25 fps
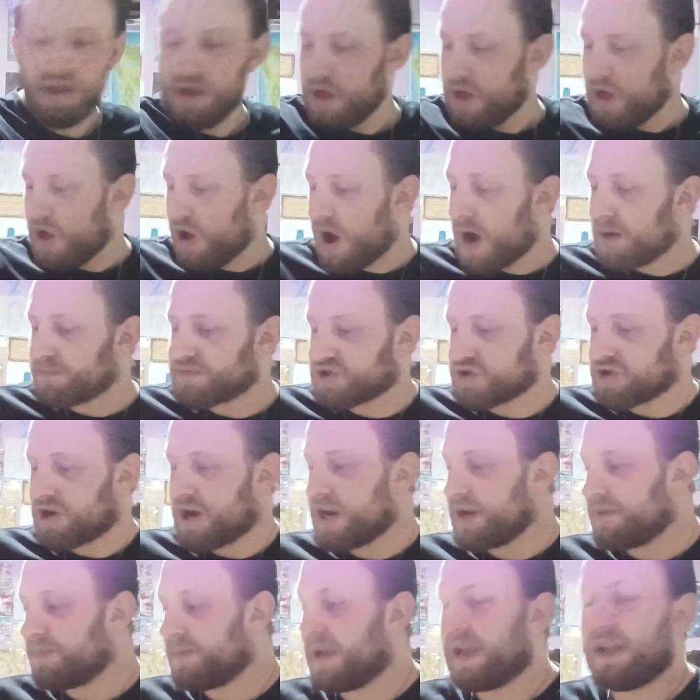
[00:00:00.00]
I'm
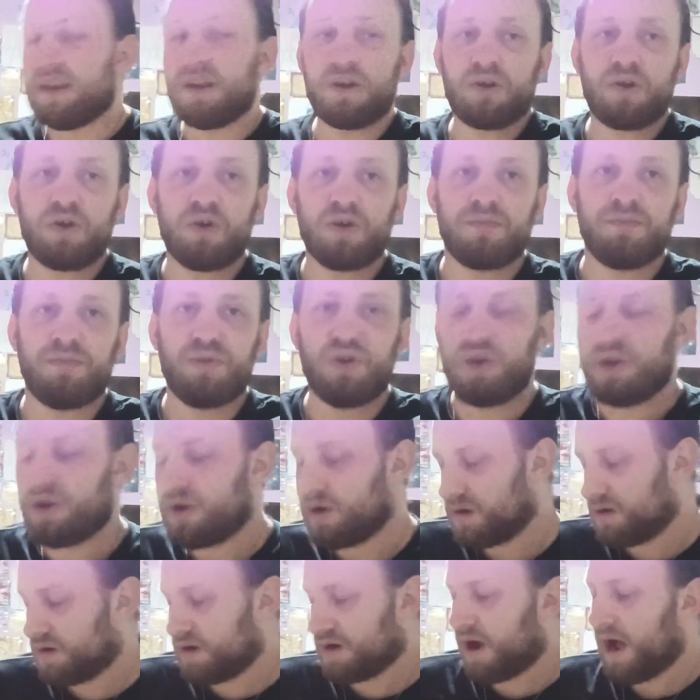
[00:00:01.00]
trying to be in a good mood.
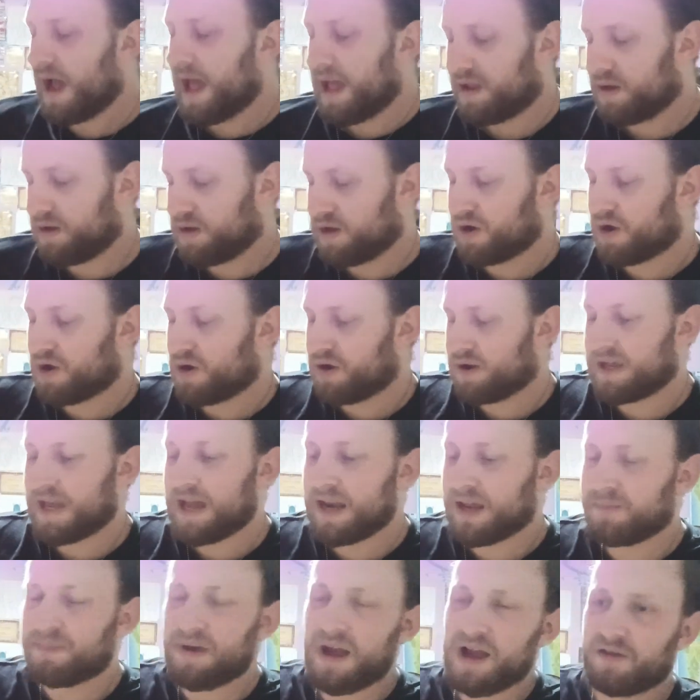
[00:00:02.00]
I, you know,
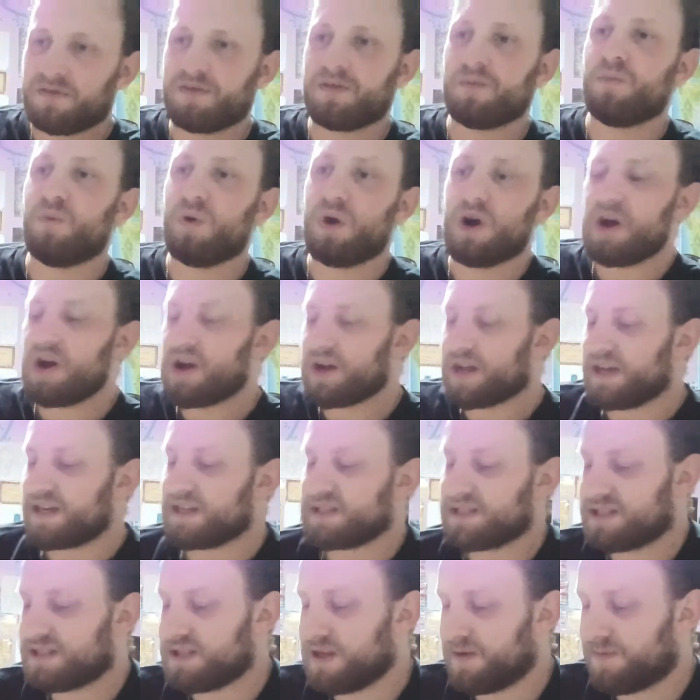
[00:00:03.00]
getting back from work
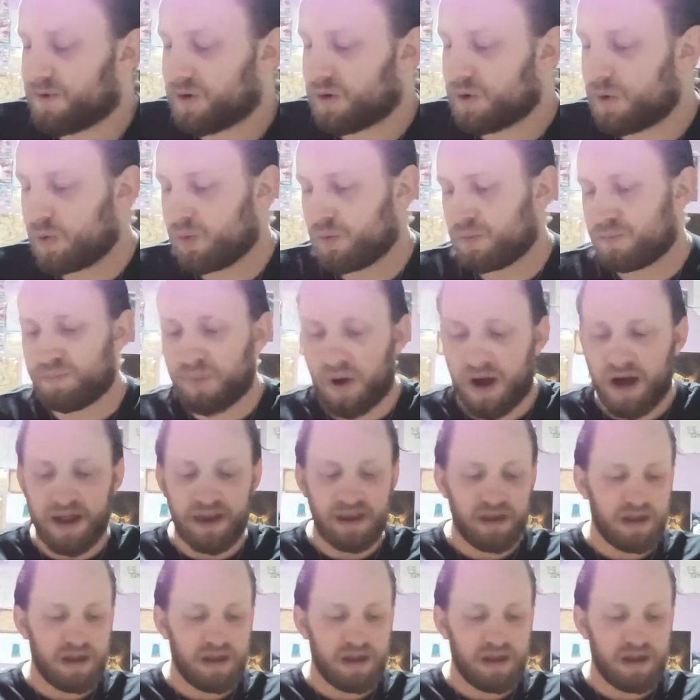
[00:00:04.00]
is difficult, but